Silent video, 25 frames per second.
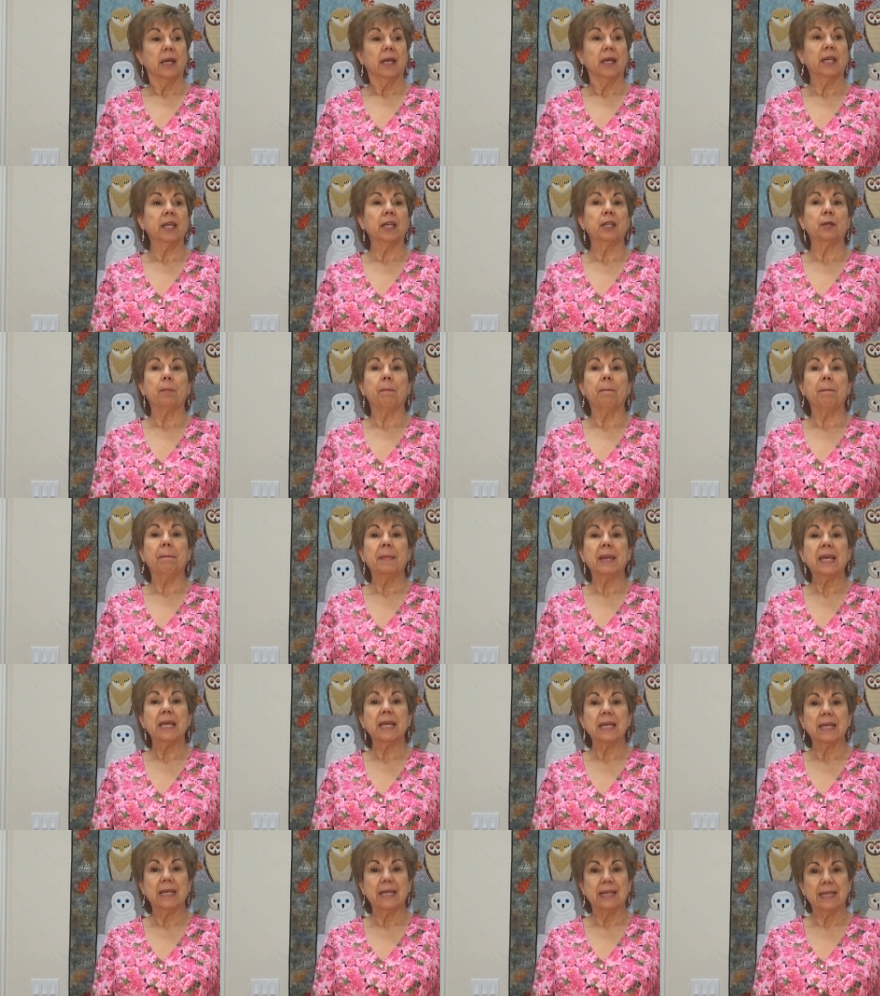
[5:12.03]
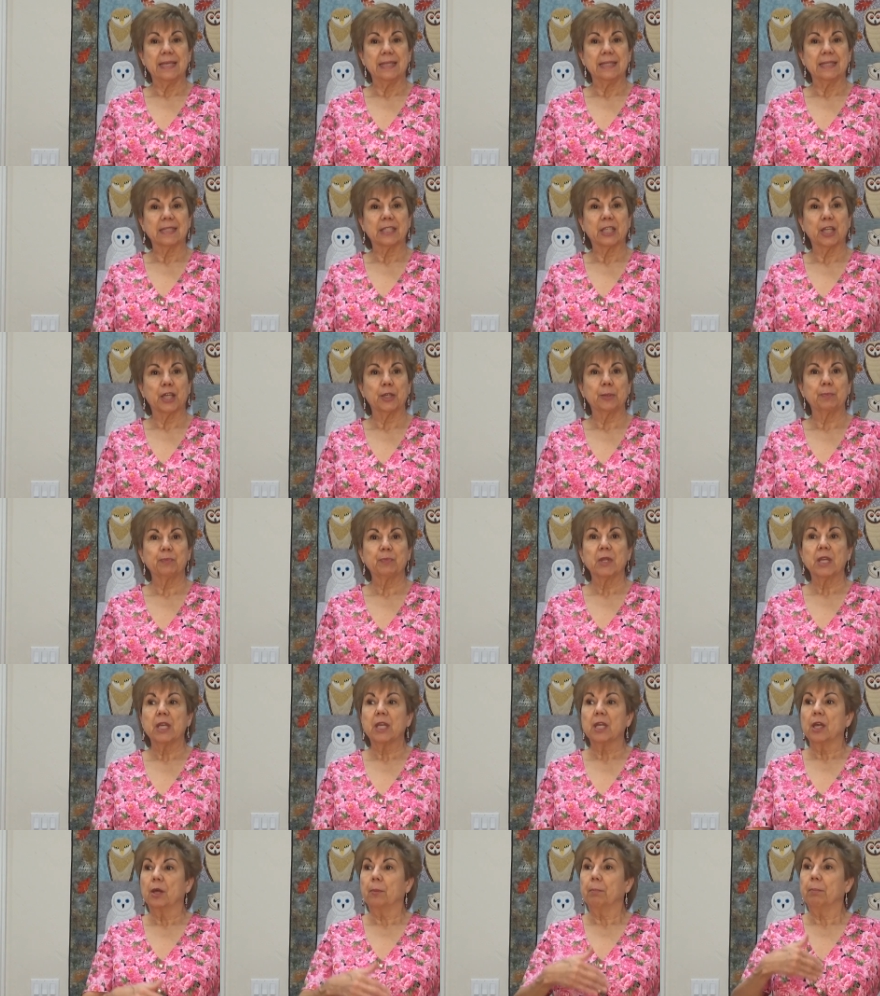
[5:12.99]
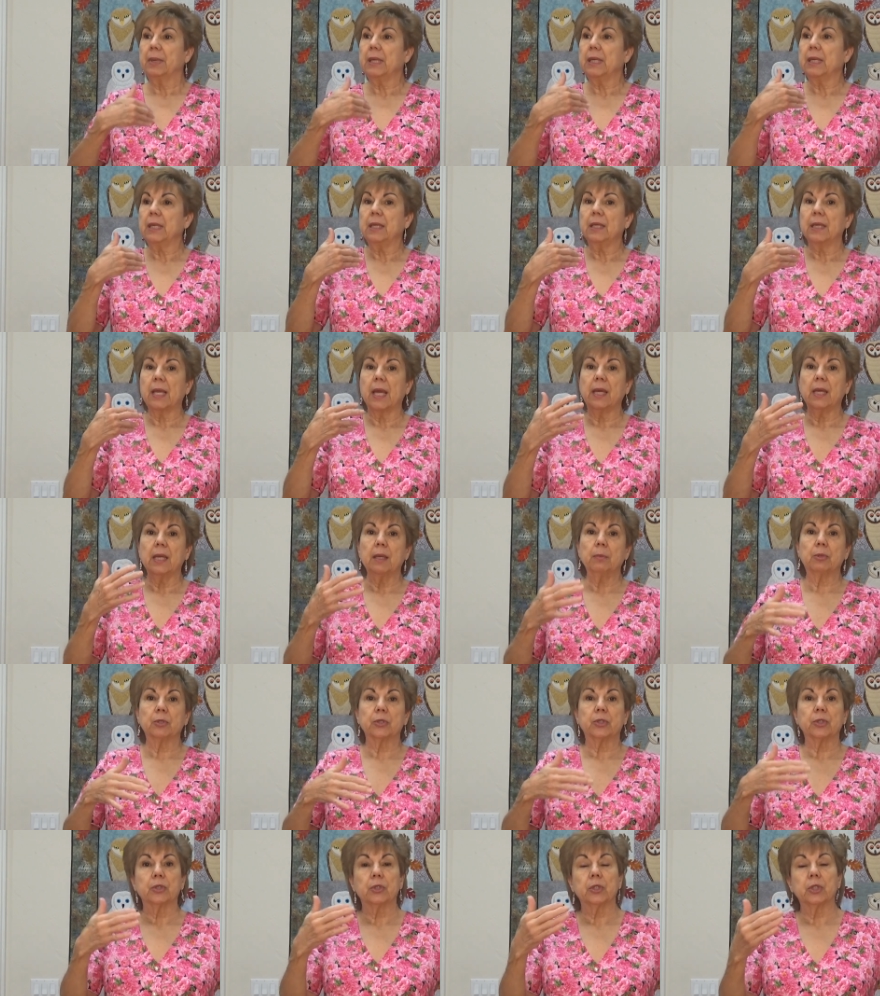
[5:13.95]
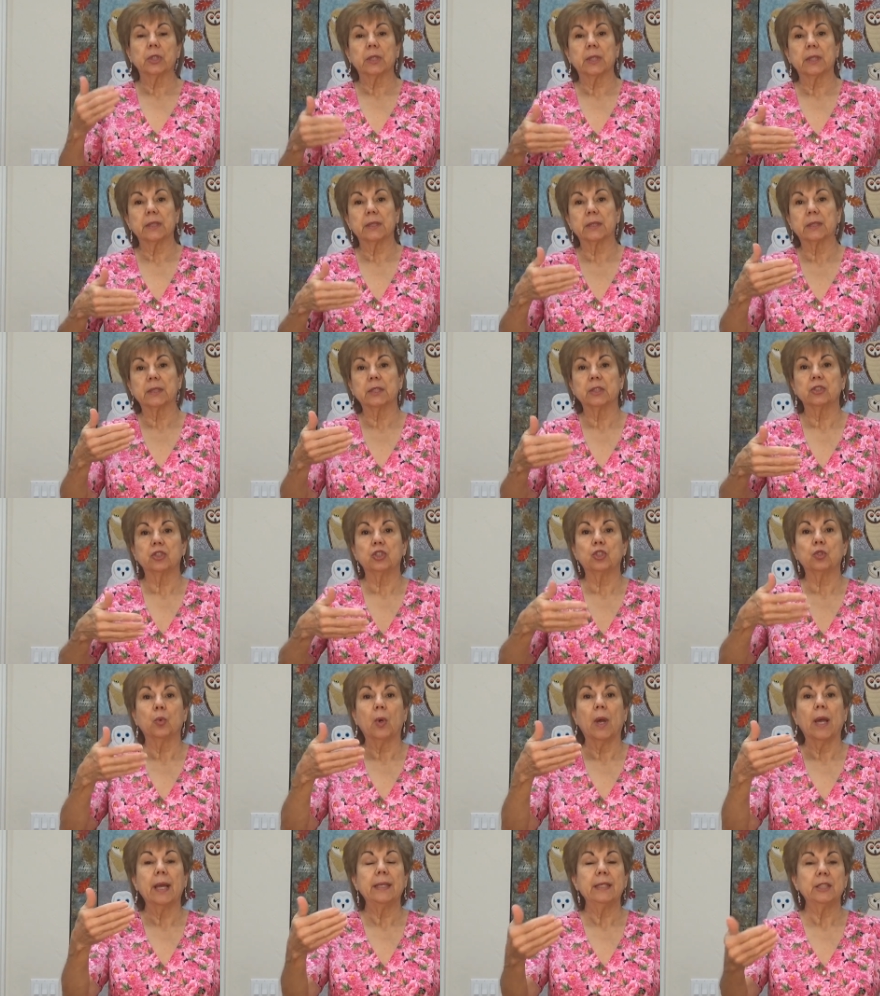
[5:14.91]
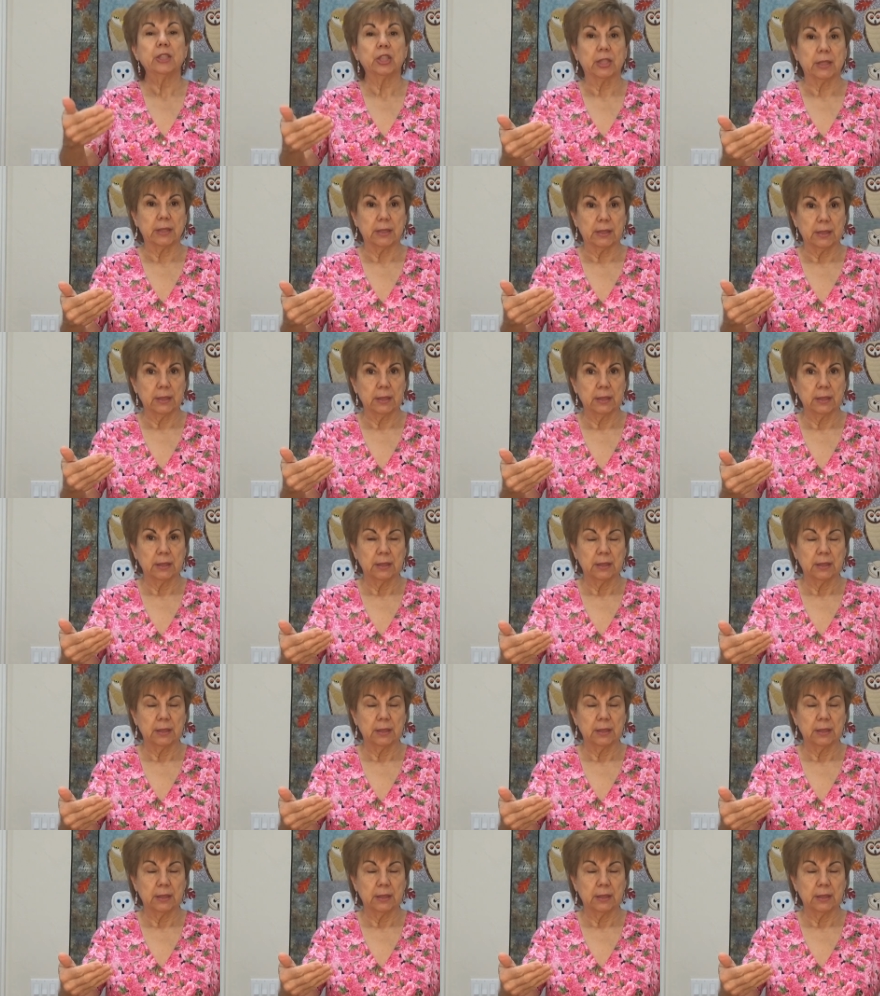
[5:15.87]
It means being able to look at a situation